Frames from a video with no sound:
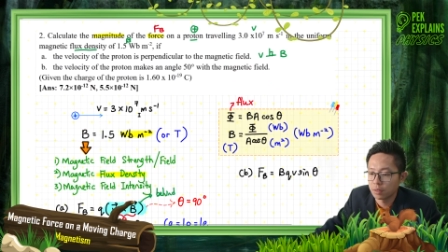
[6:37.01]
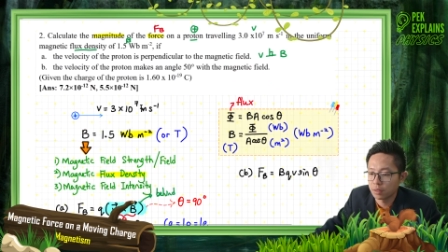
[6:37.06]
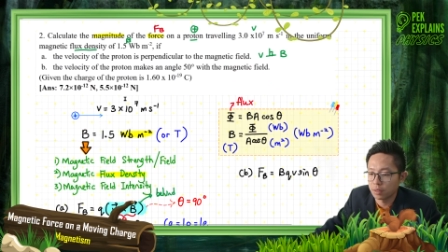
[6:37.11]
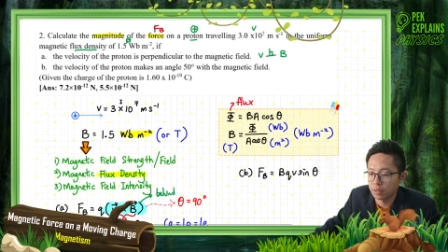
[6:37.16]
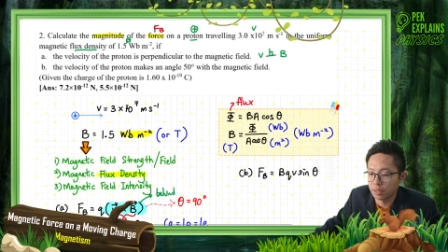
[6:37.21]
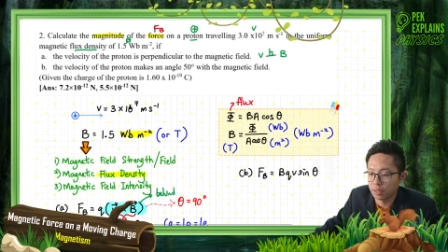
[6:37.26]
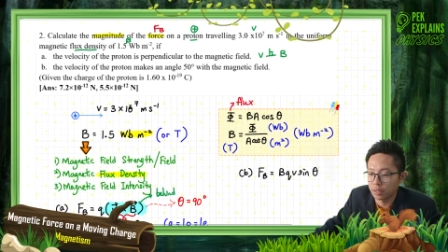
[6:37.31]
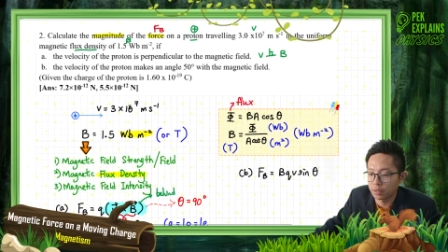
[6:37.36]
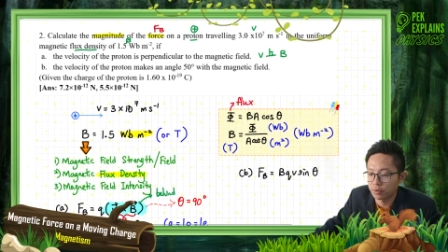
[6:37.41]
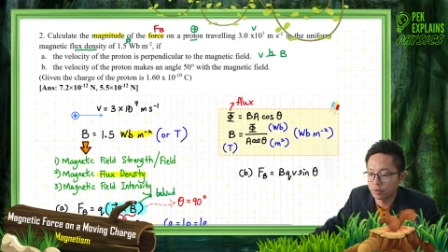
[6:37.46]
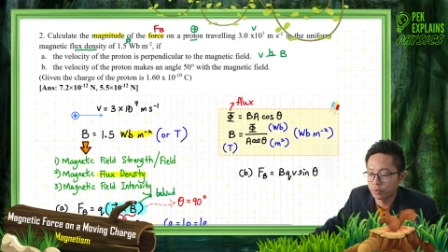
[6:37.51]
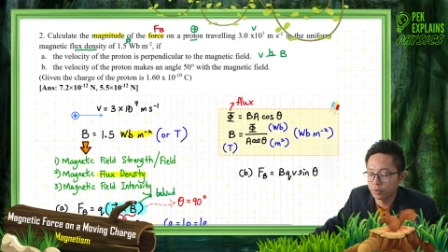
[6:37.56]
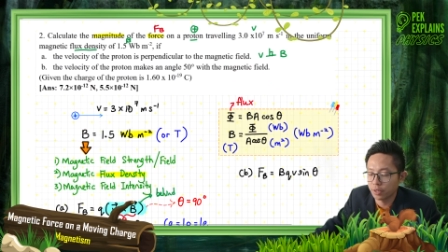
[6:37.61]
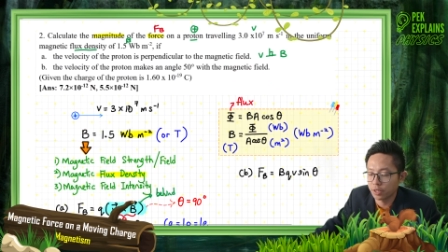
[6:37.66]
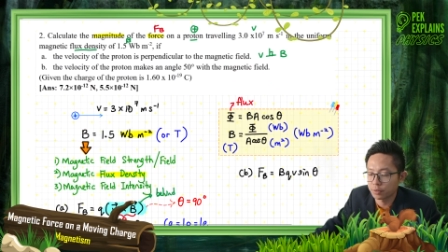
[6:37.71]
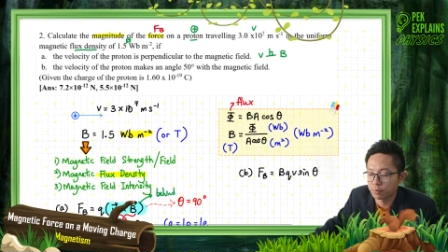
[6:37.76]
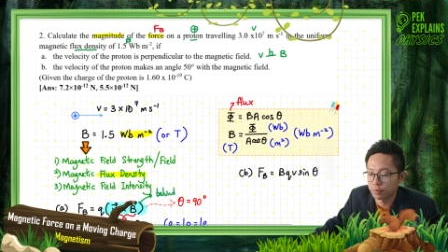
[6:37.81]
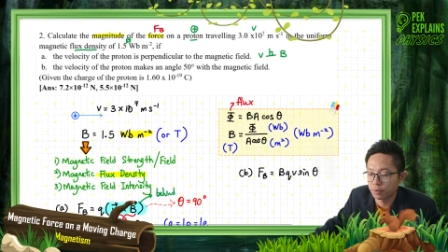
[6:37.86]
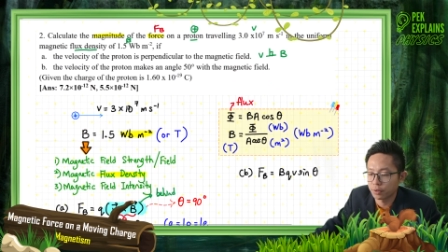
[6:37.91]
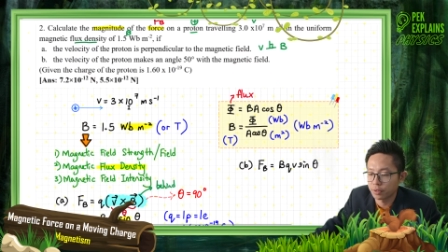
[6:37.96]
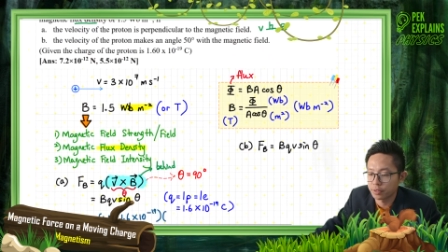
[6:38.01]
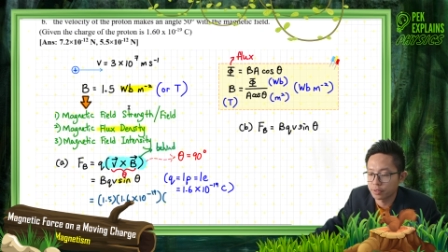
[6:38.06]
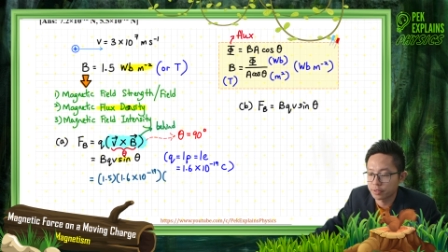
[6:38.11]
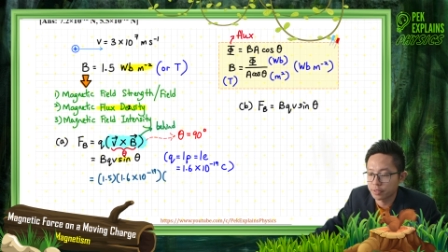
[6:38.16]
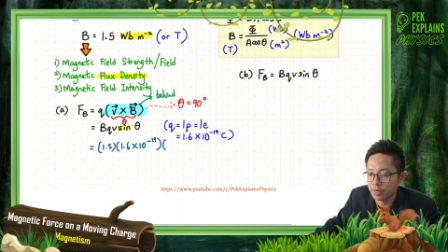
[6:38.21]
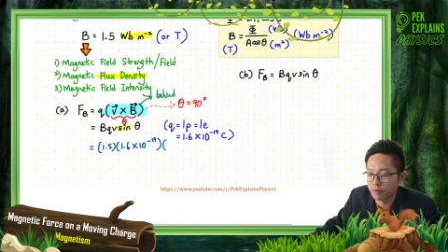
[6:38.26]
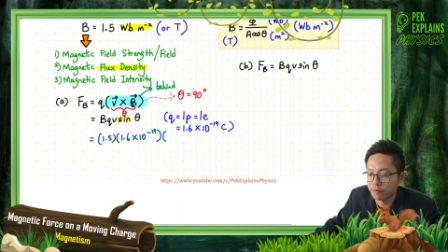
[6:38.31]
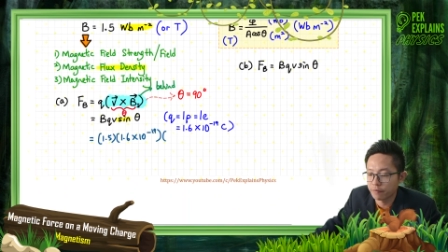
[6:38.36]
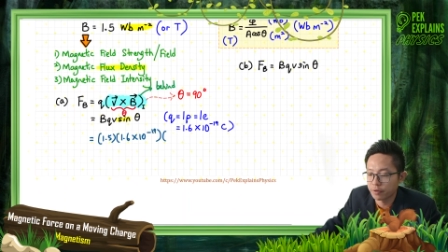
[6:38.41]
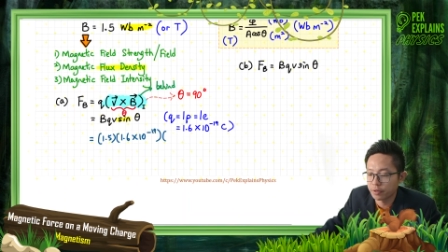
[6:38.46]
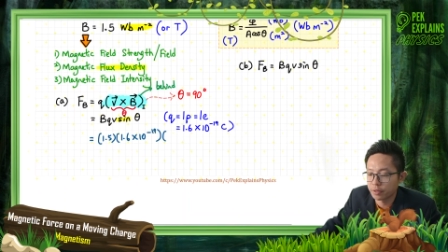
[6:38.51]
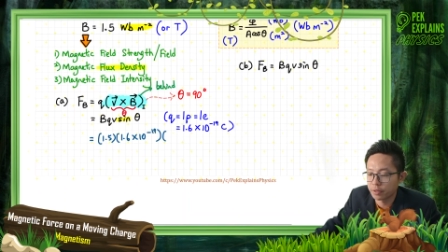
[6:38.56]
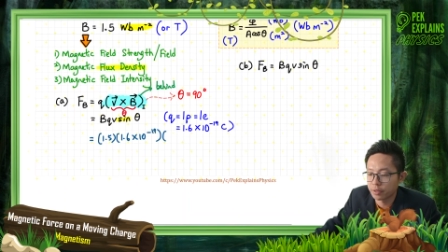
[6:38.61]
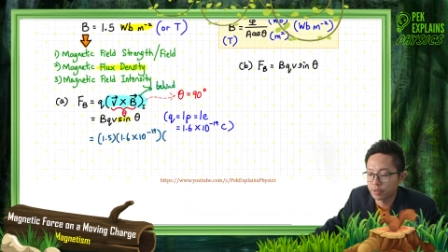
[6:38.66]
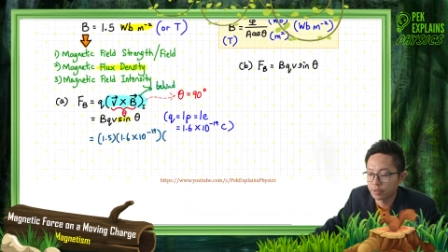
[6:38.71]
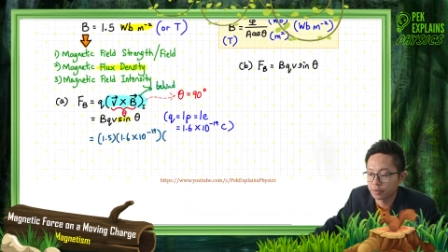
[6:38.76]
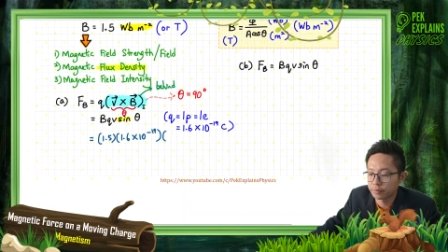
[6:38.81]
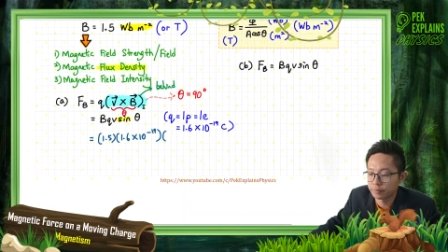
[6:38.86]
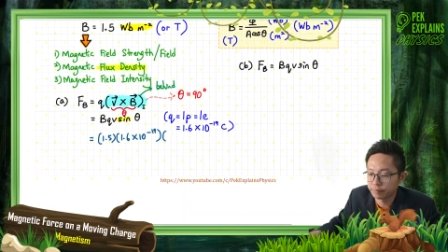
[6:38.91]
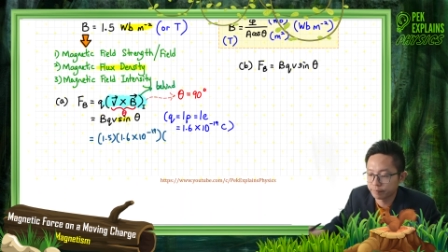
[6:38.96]
Yeah, 3 exponent
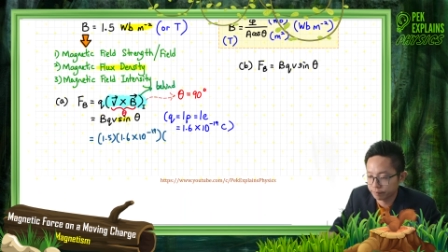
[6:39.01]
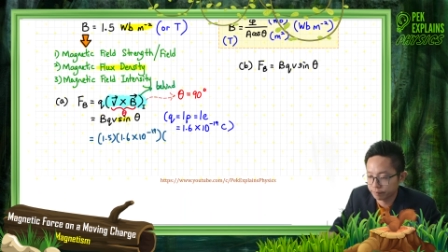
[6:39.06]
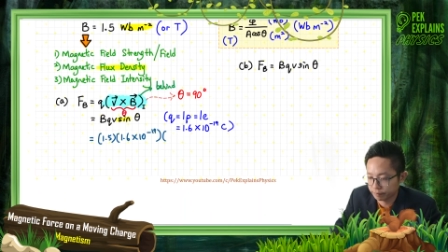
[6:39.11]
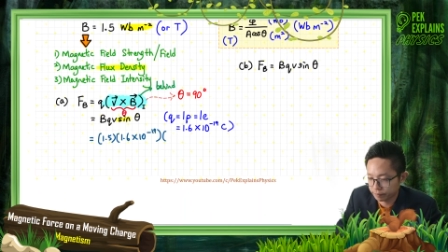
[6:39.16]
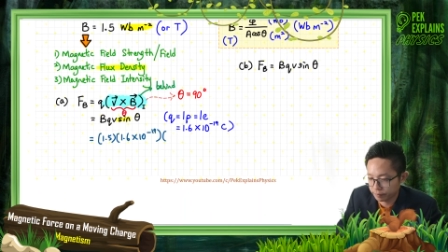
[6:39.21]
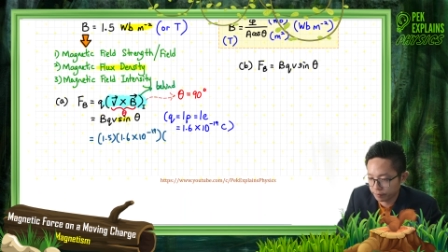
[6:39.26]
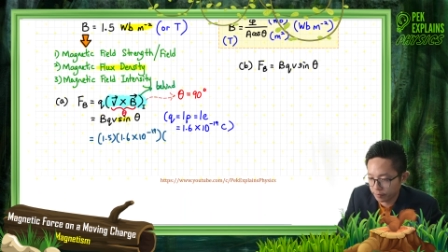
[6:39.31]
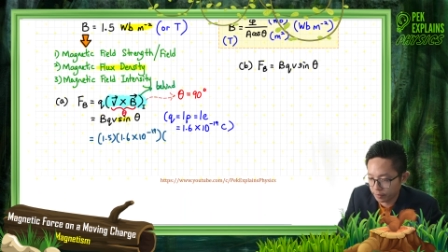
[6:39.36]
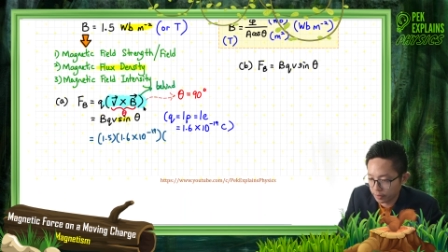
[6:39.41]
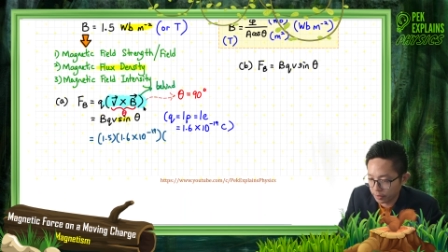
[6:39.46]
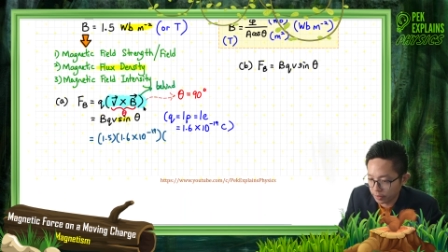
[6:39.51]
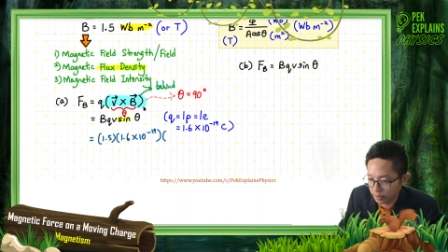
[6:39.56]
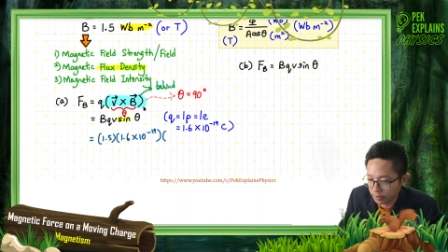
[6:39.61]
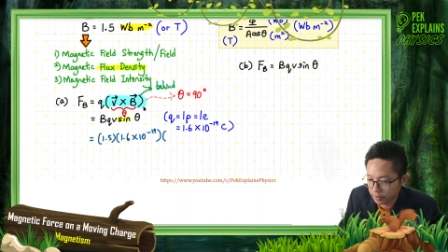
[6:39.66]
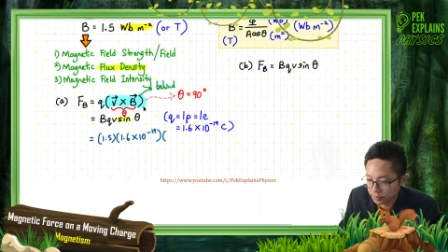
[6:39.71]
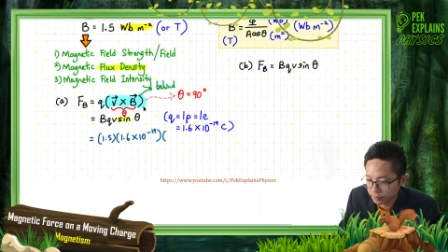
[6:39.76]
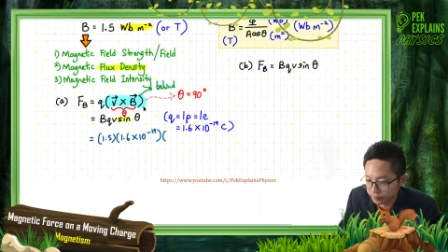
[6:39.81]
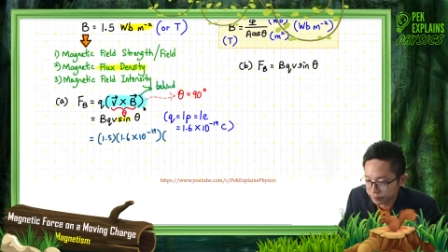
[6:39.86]
7. Okay.